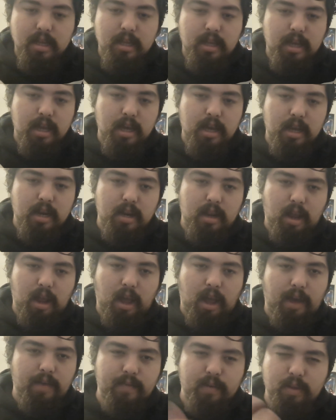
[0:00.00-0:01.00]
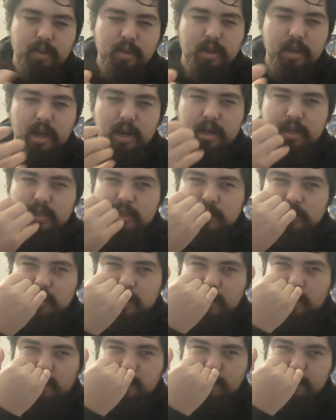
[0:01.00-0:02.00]
and I've only got it to
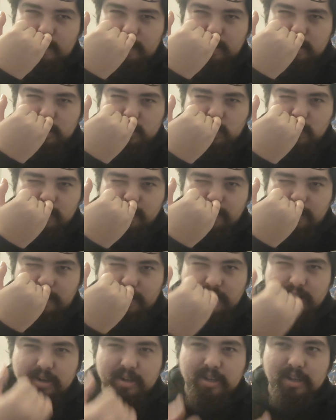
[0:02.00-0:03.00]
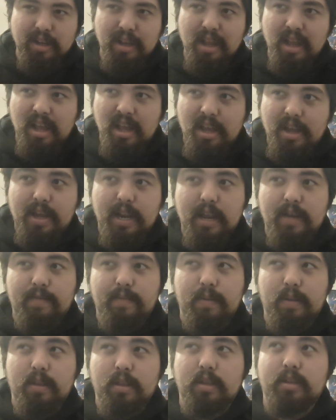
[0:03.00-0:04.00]
like maybe 2 bars, and I've
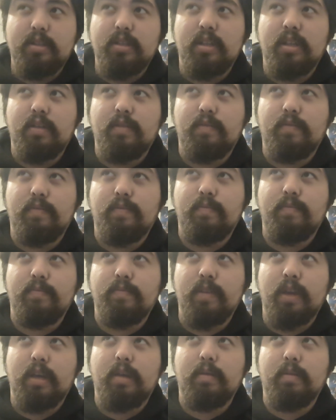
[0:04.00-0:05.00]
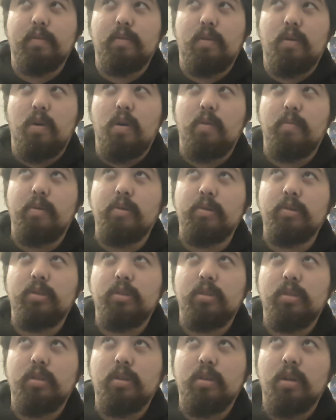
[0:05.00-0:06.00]
been listening like almost